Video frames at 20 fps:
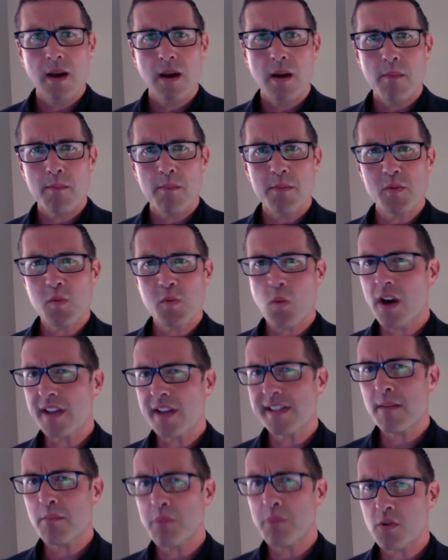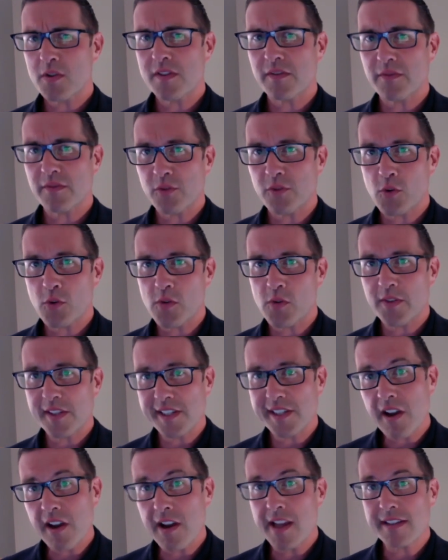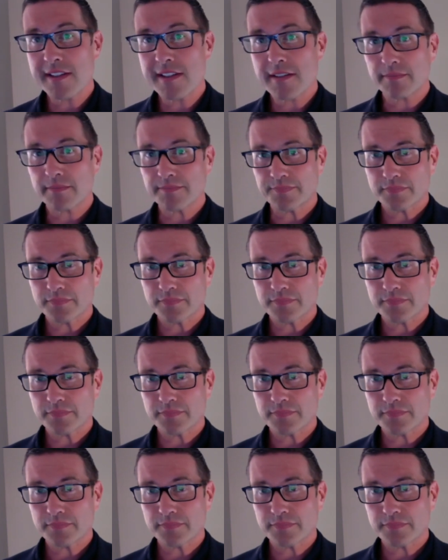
But why is it important for science?